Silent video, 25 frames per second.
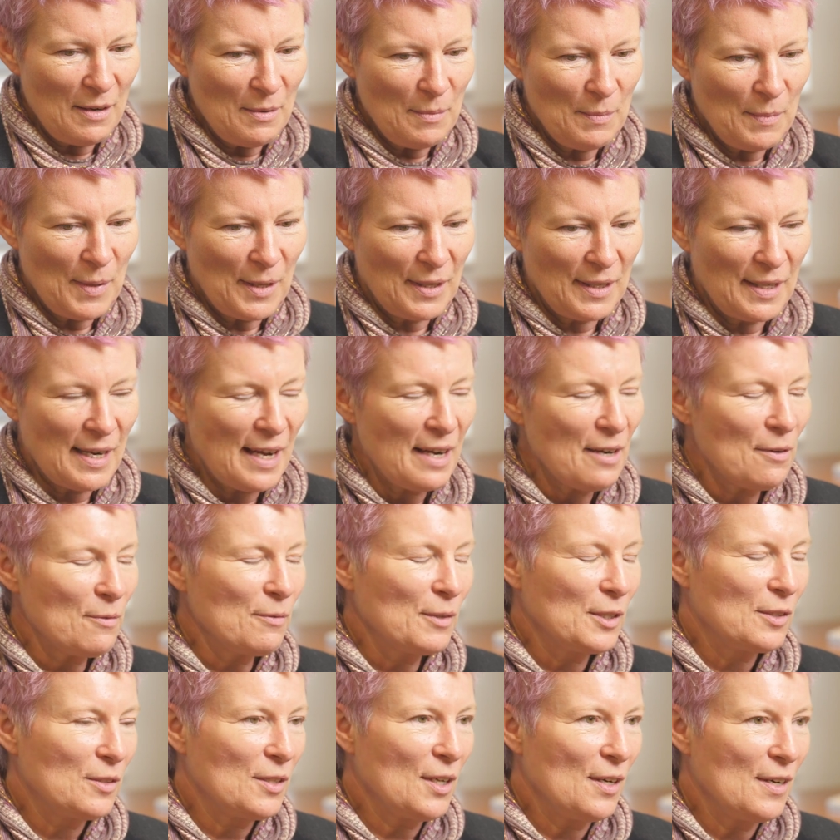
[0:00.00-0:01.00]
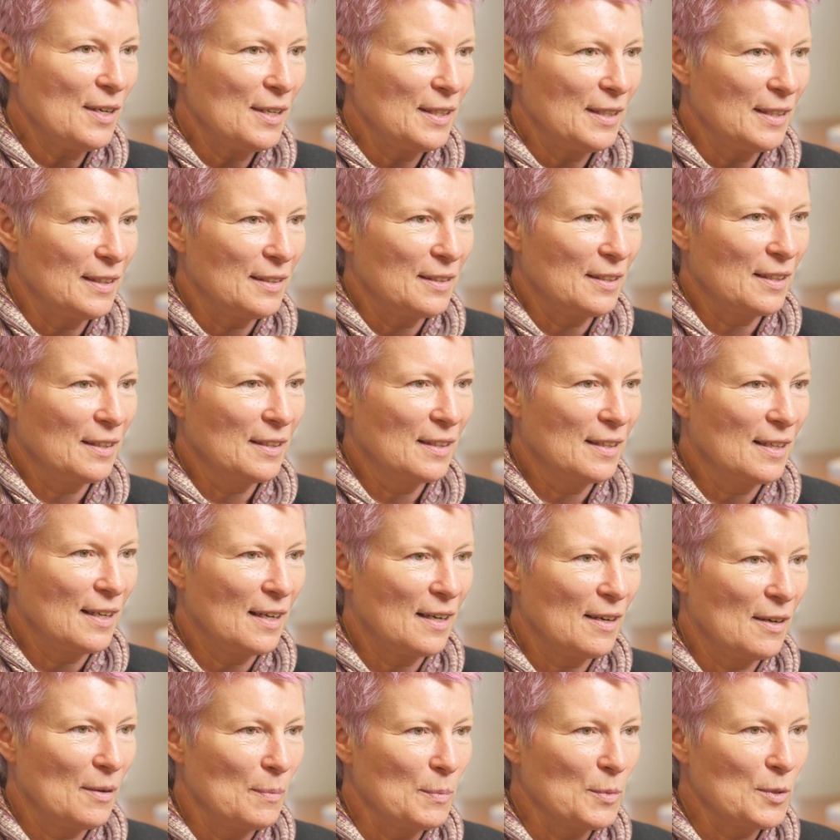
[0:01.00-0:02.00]
am a now retired
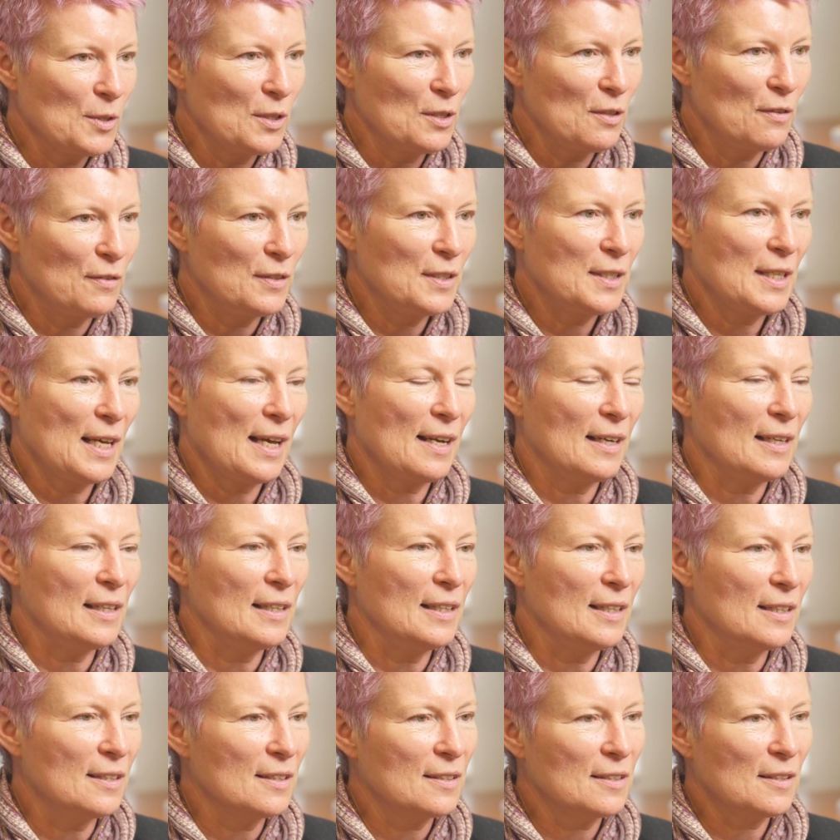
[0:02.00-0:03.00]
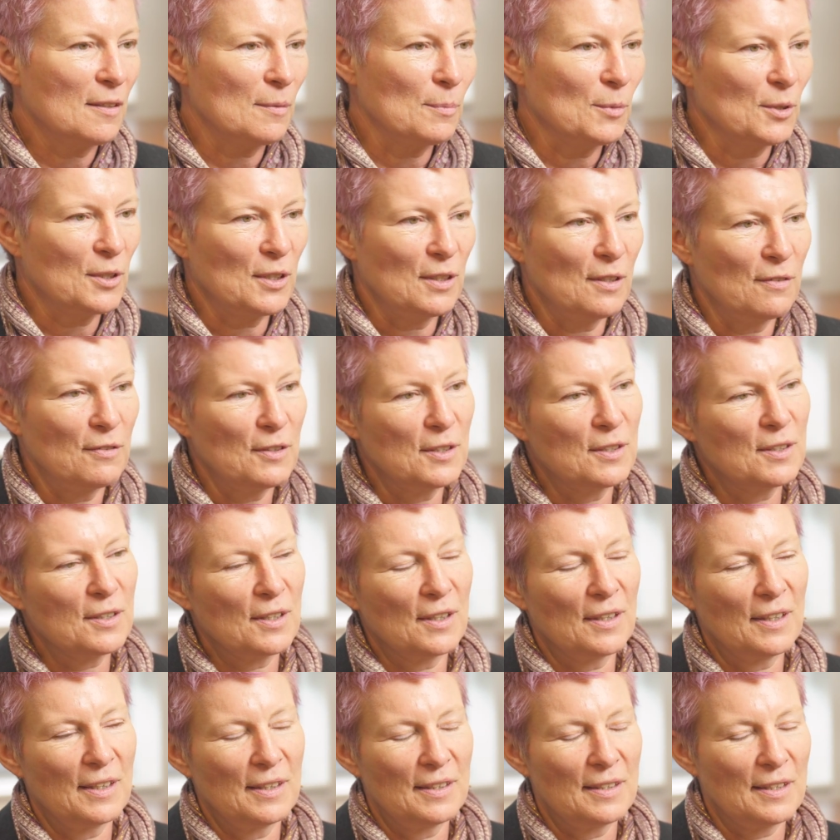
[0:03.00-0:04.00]
surface analyst, come surface
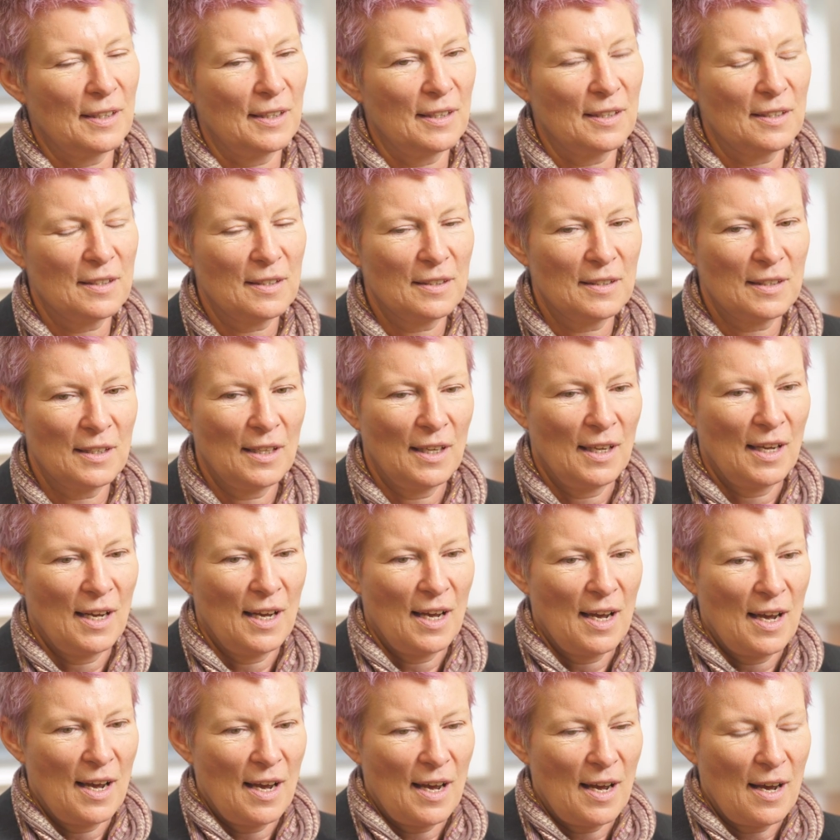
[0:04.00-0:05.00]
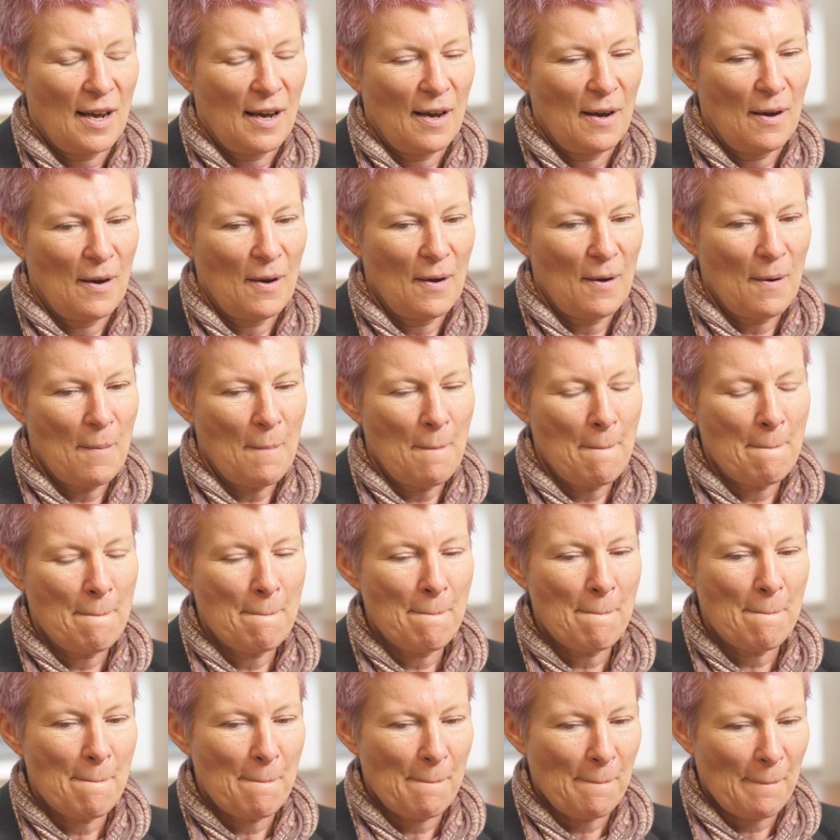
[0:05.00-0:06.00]
scientist. I
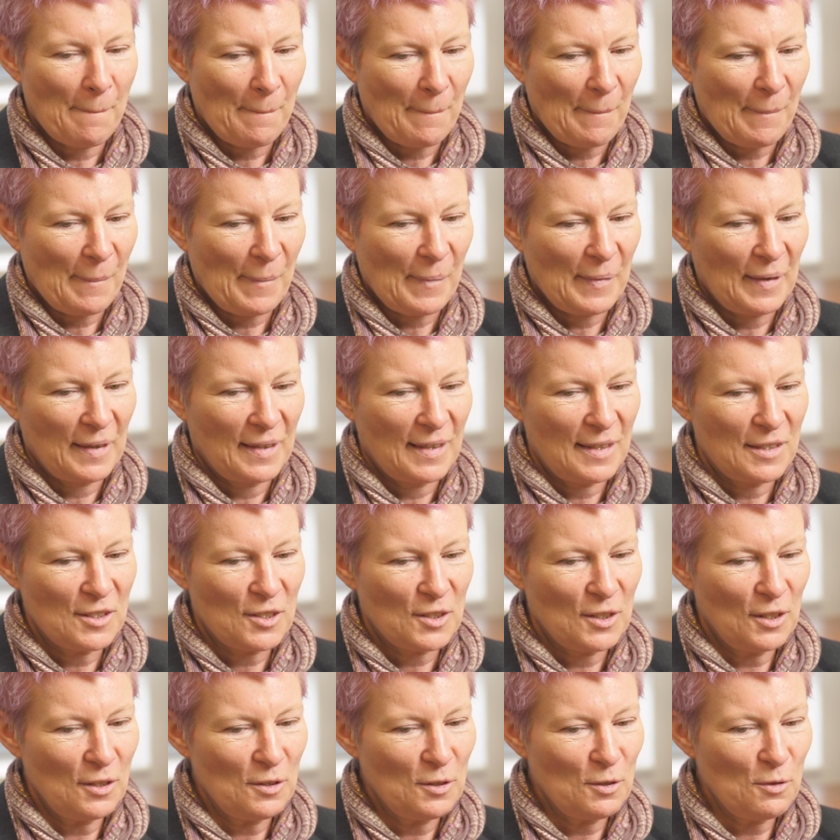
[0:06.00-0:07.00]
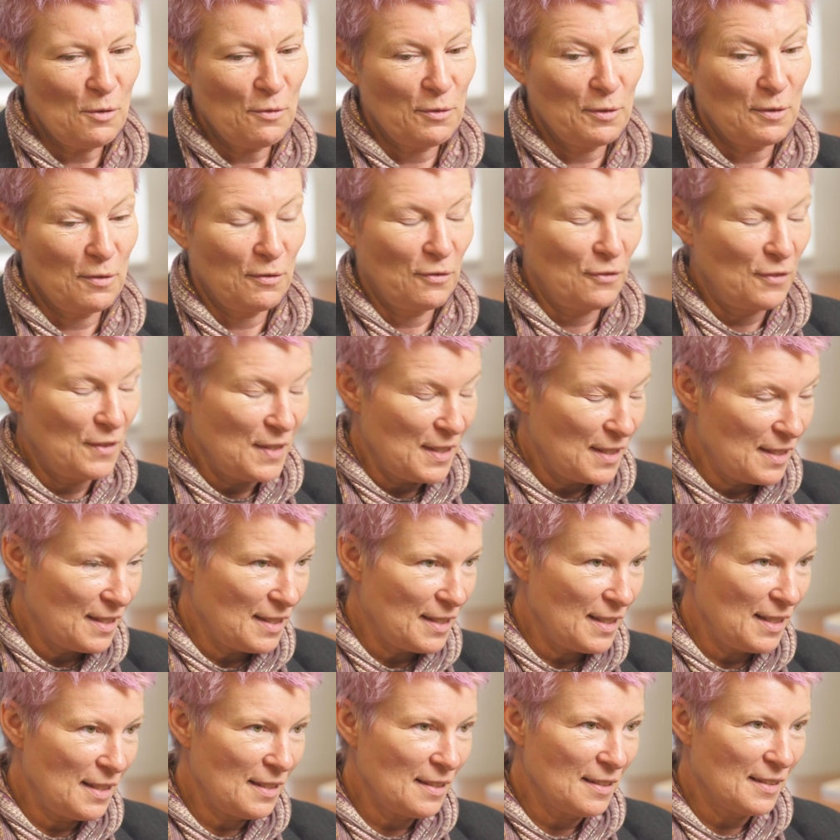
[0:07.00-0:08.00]
started off as a
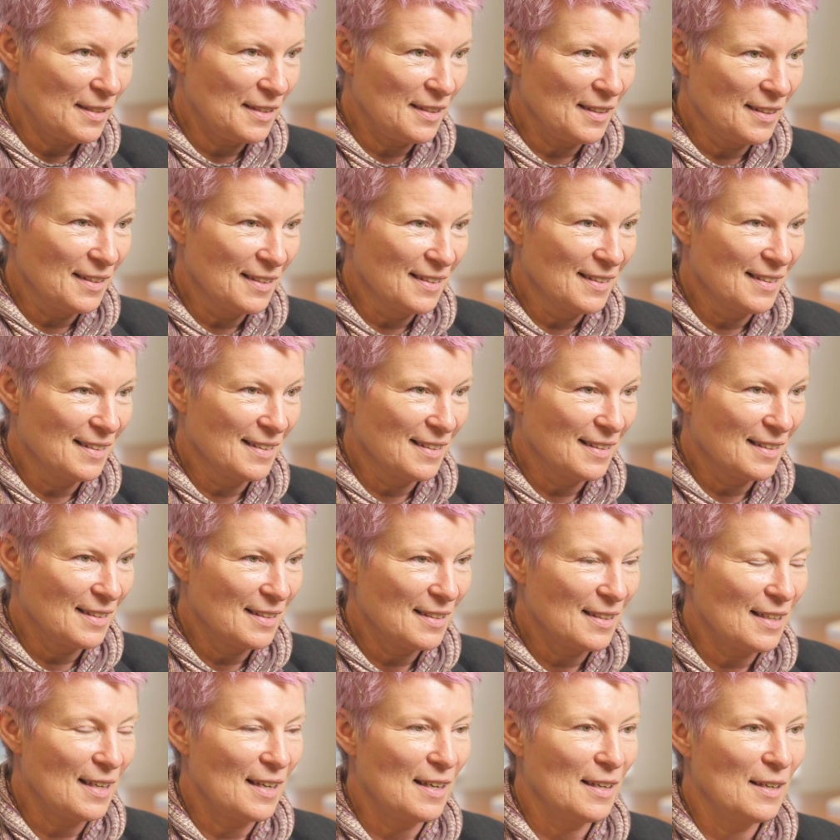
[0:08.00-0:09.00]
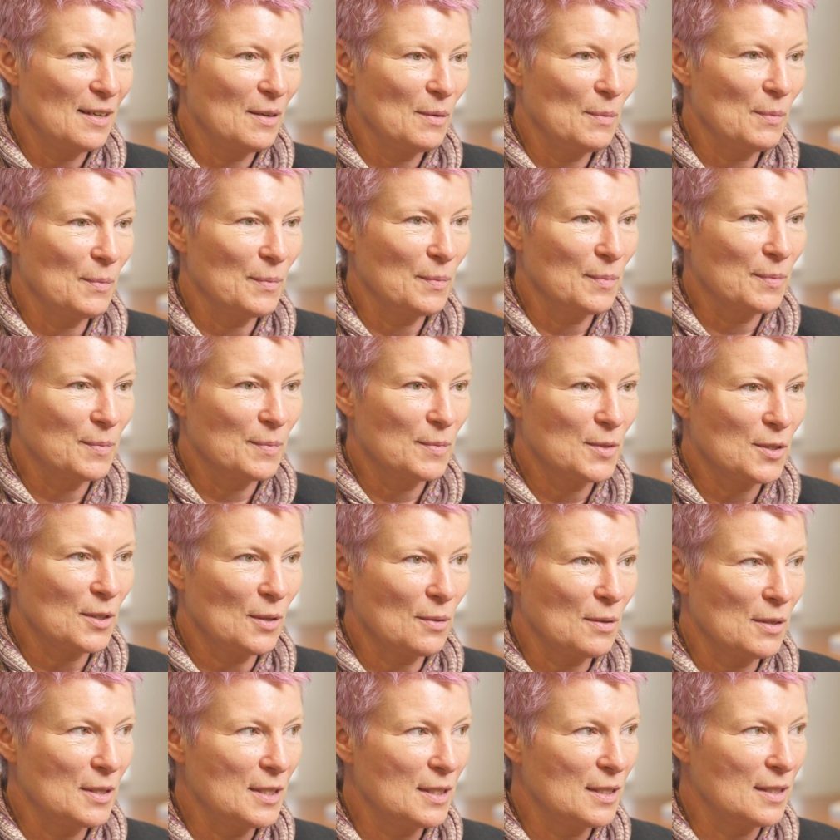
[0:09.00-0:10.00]
physicist.
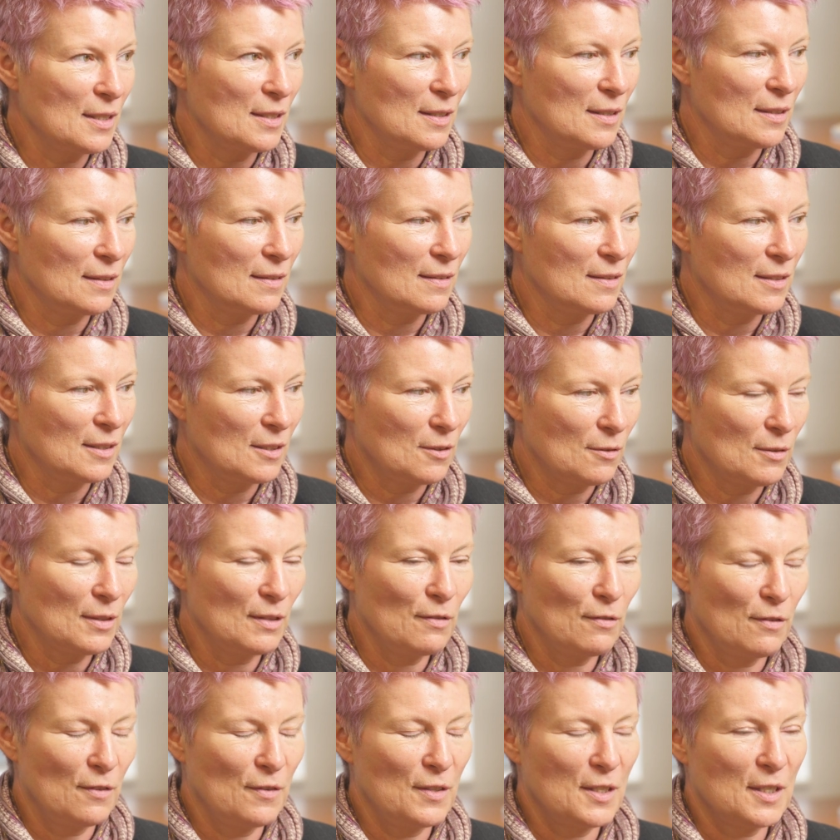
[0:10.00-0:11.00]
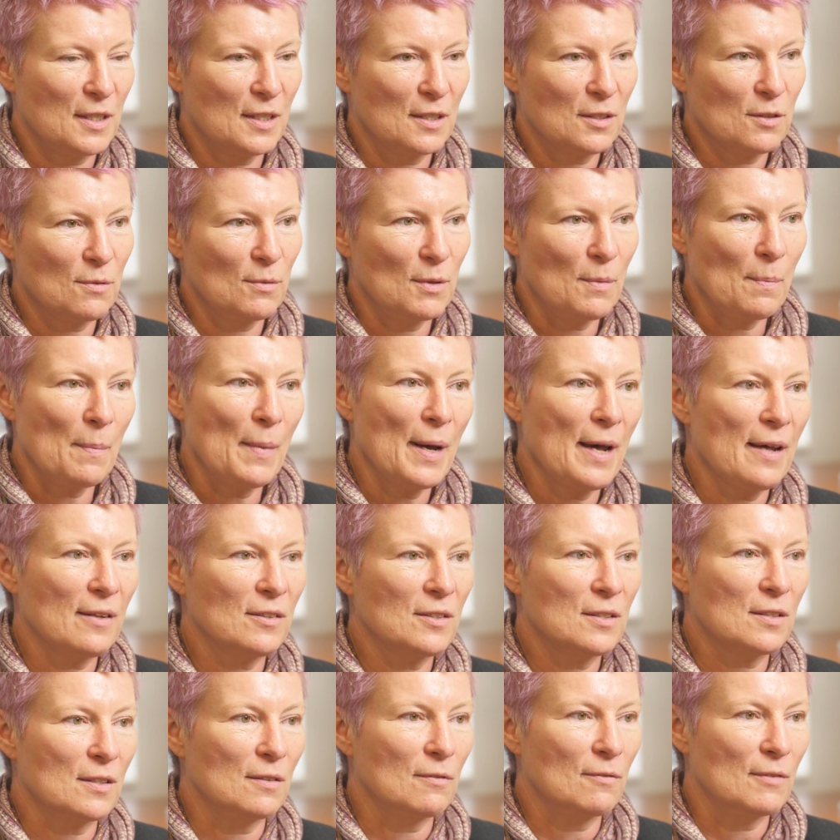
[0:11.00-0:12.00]
So I did a degree in physics with
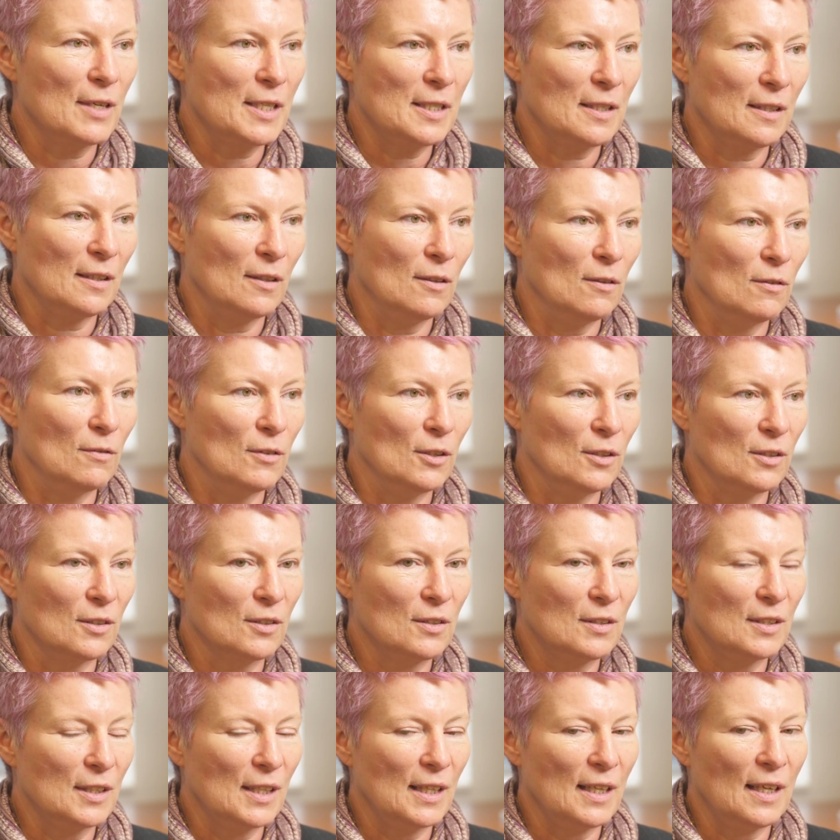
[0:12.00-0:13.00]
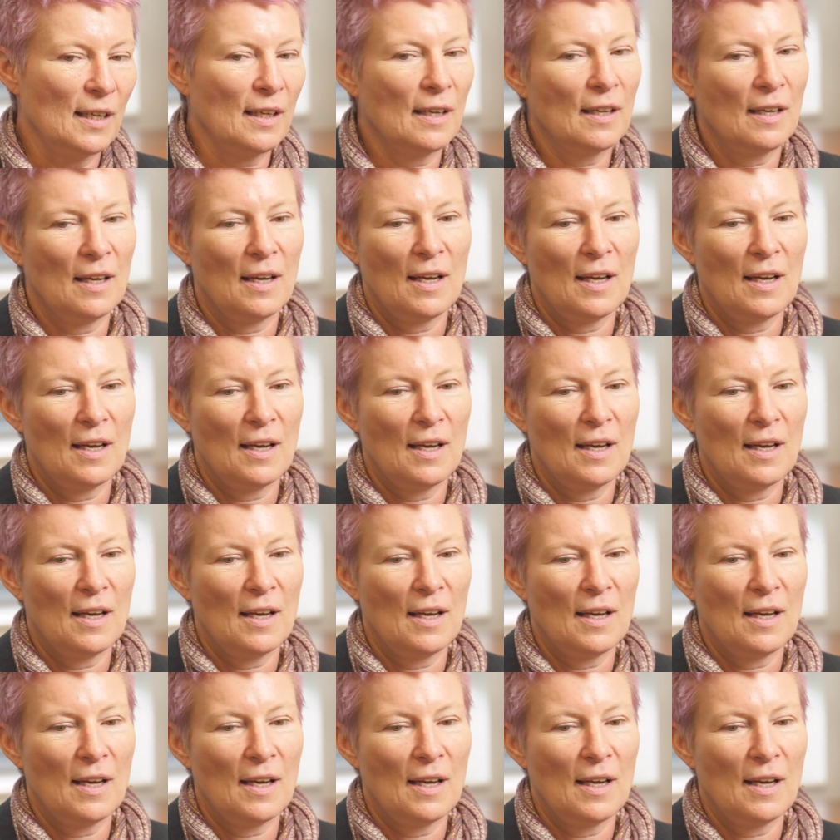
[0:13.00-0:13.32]
maths at Reading University.